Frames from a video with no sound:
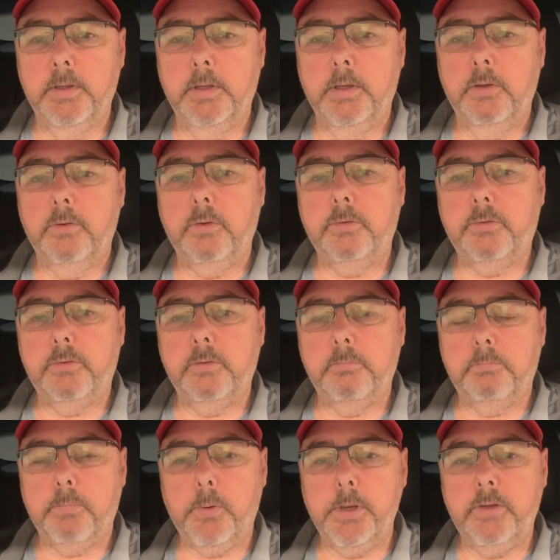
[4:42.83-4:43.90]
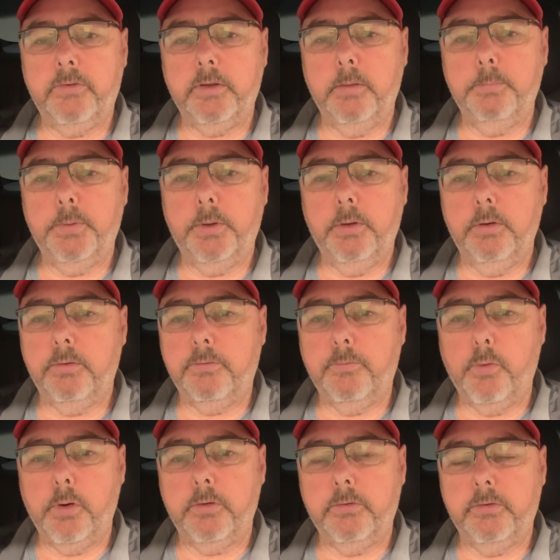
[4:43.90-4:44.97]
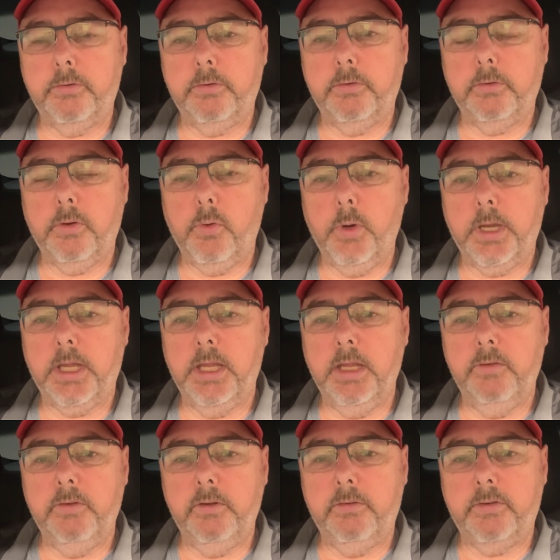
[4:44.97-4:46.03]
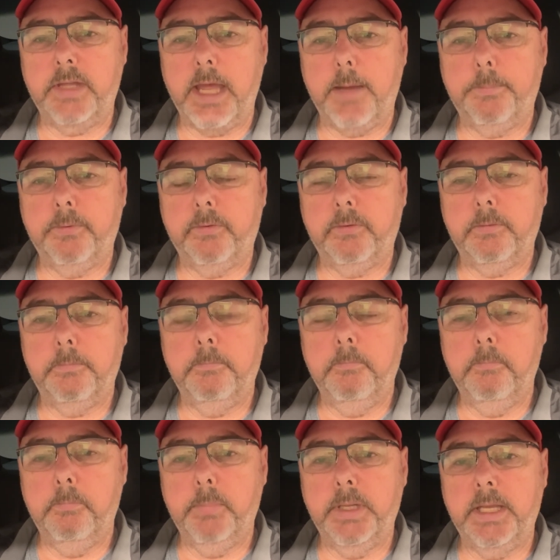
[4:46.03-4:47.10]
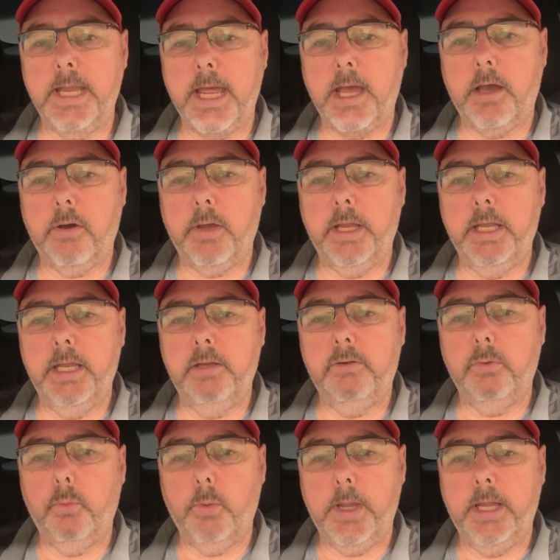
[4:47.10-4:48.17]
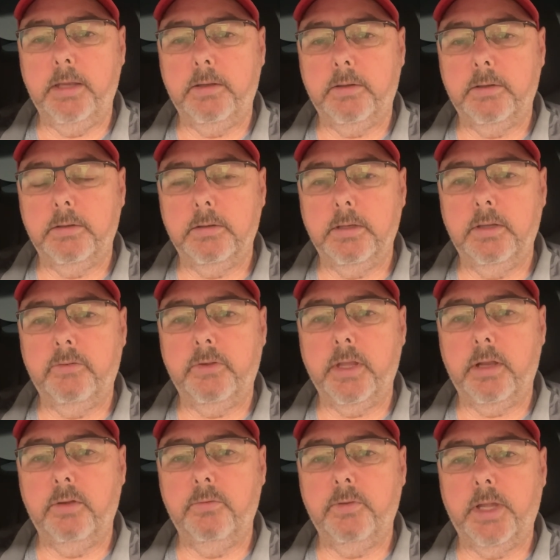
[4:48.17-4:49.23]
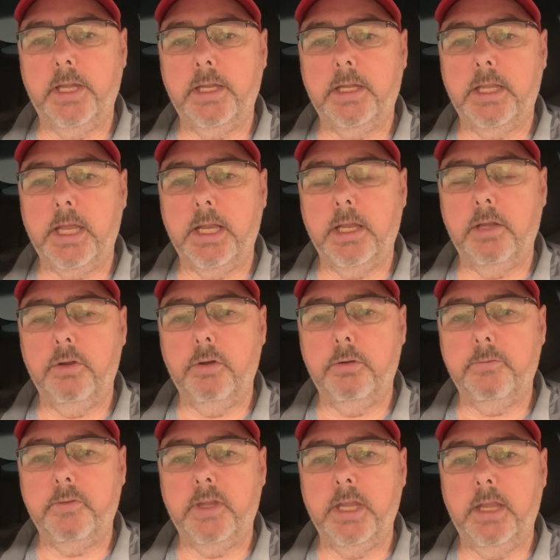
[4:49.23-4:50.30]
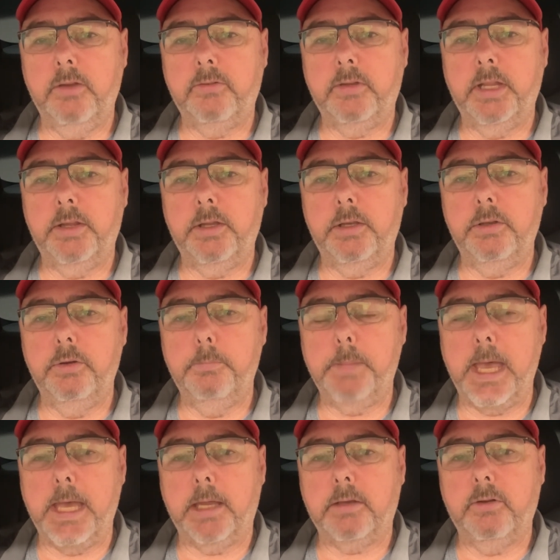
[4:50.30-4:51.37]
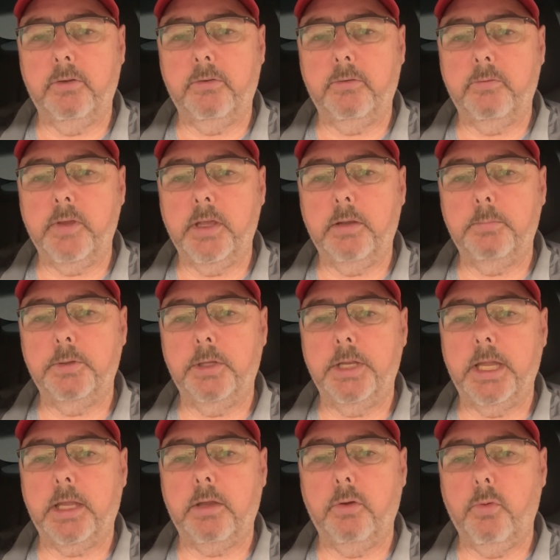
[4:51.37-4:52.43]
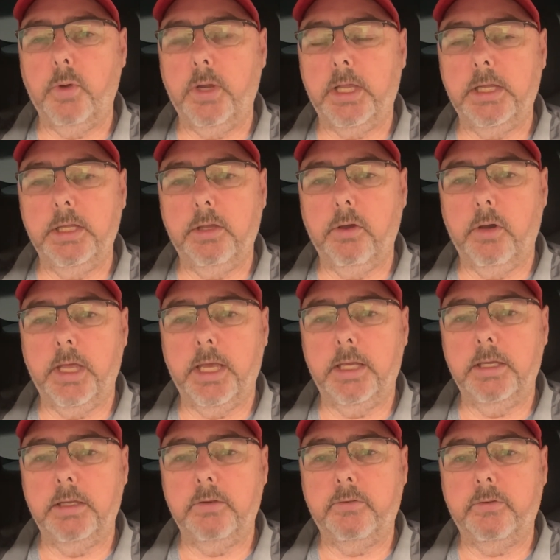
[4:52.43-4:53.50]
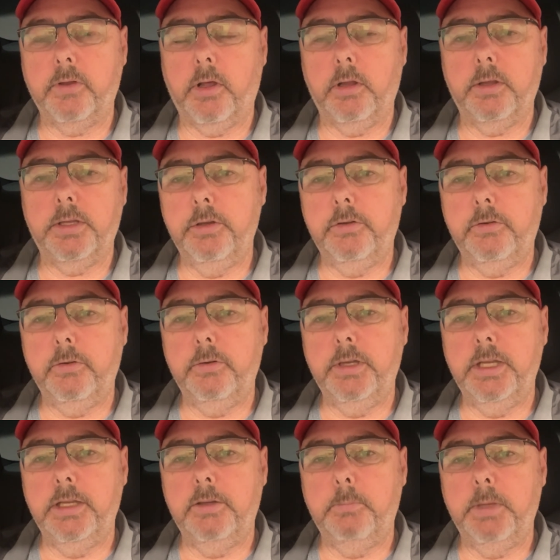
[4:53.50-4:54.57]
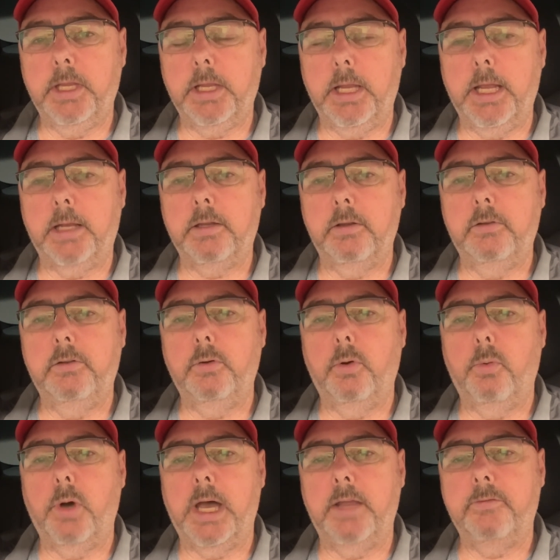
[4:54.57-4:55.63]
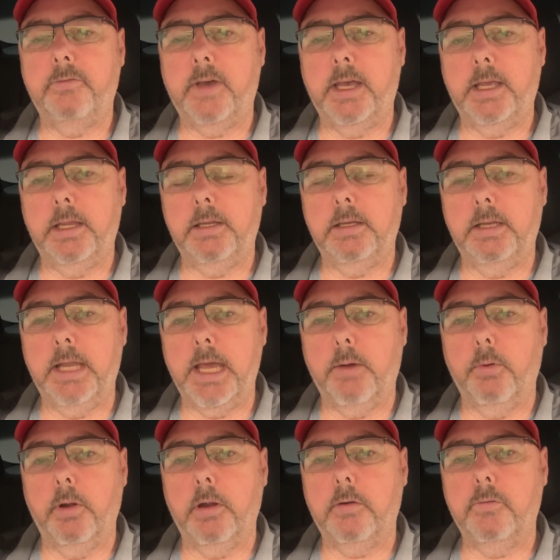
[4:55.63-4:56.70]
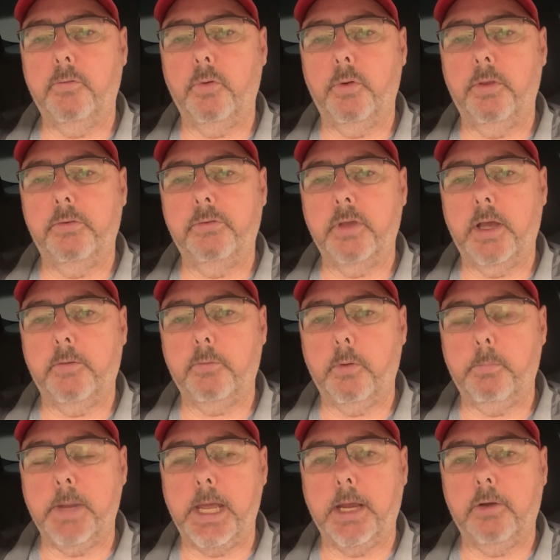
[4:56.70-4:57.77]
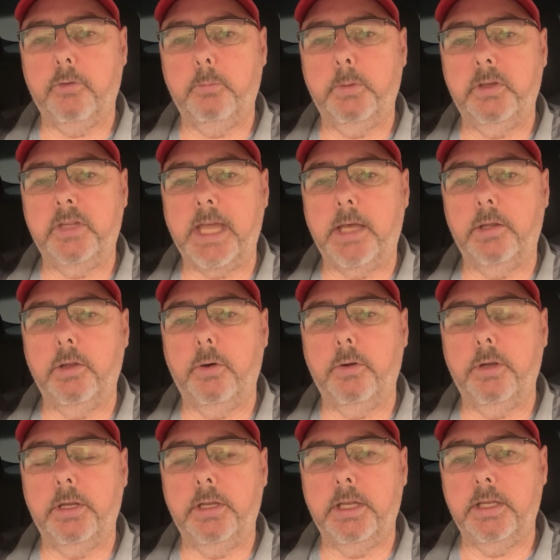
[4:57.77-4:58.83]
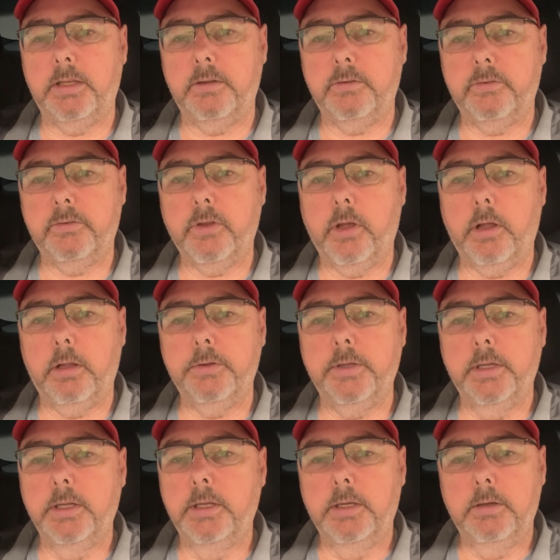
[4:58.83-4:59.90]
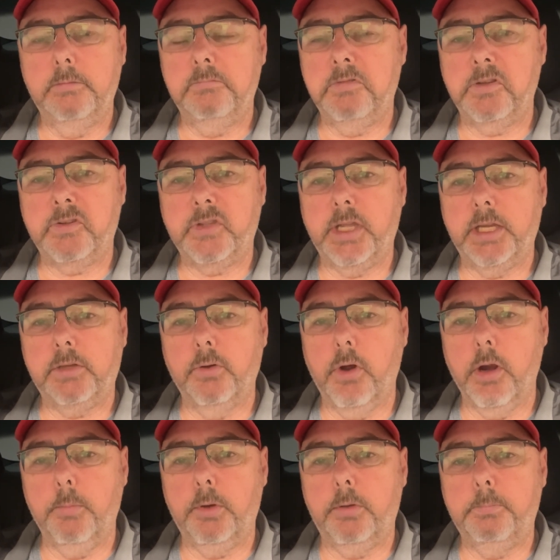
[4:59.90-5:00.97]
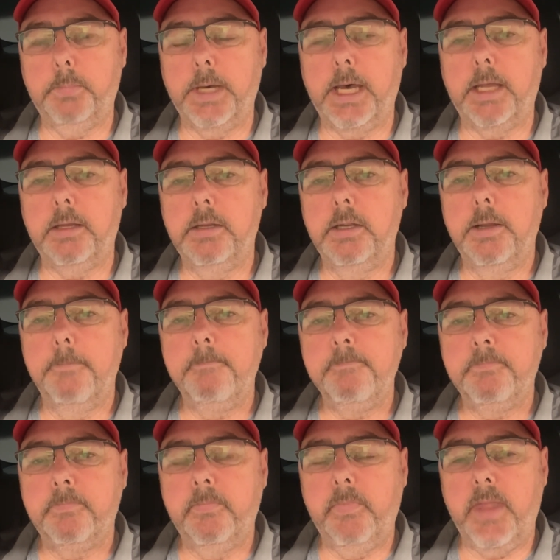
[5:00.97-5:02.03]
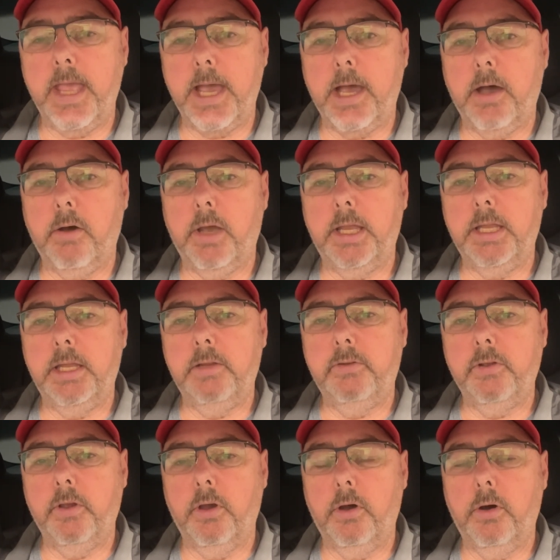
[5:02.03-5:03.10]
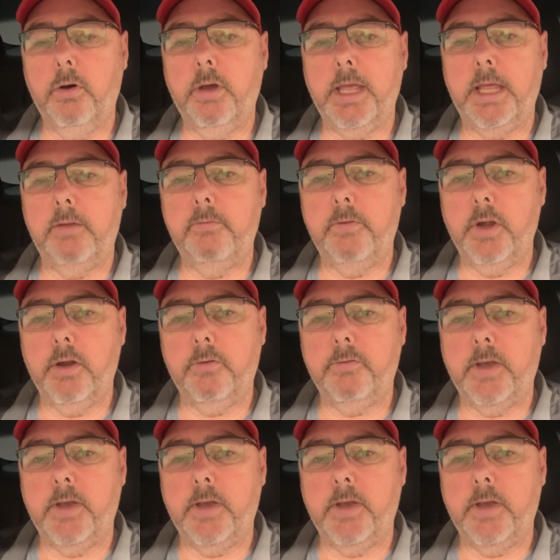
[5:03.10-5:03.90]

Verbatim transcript: So it's pretty simple. There's 4 quick, easy steps, but now I need to wait. Instead of like getting a notification that the new package is available and I can quickly go ahead and install it, you do need to be connected to a Wi-Fi network for the software package to be downloaded and installed just like normal, but now I need to go and verify